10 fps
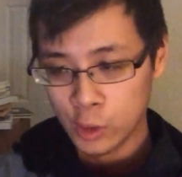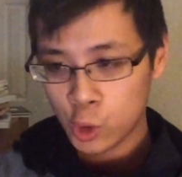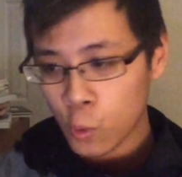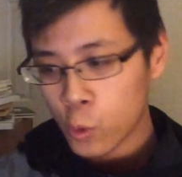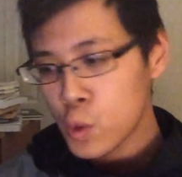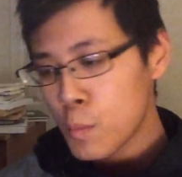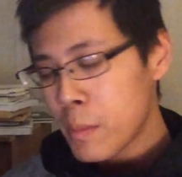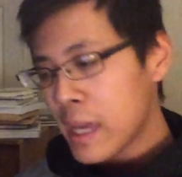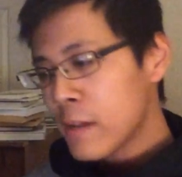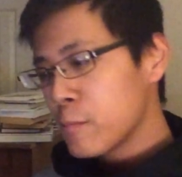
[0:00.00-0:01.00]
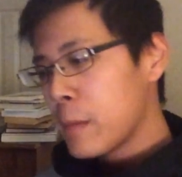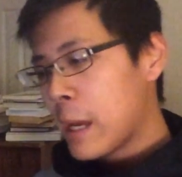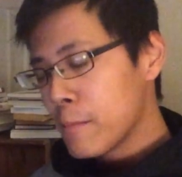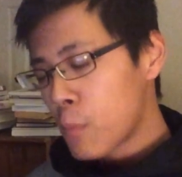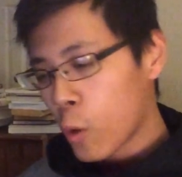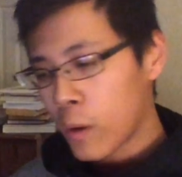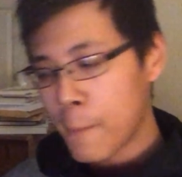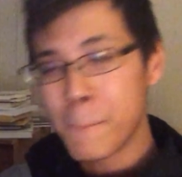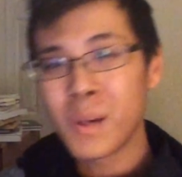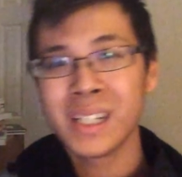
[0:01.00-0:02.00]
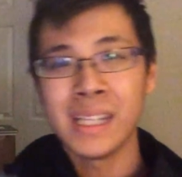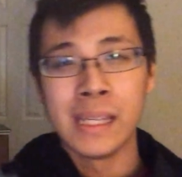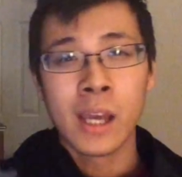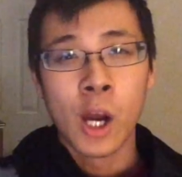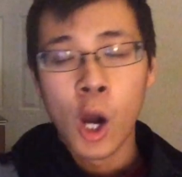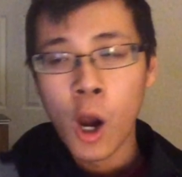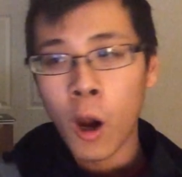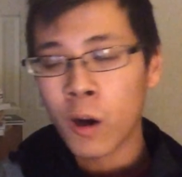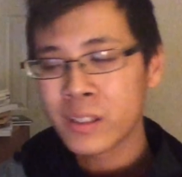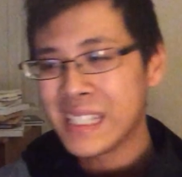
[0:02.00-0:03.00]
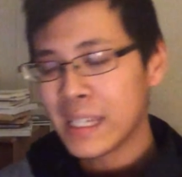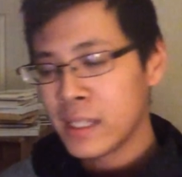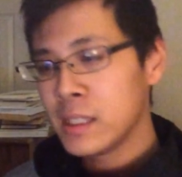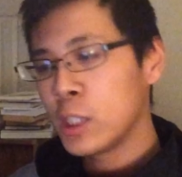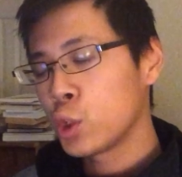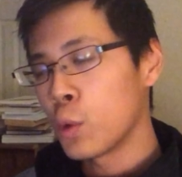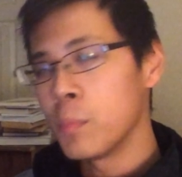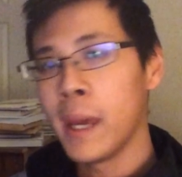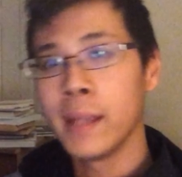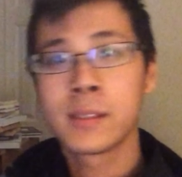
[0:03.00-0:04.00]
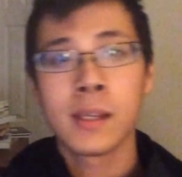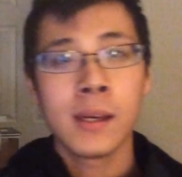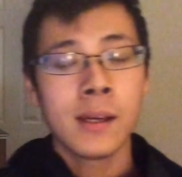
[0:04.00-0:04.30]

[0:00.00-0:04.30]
Sure, you may have made more money on the initial bet,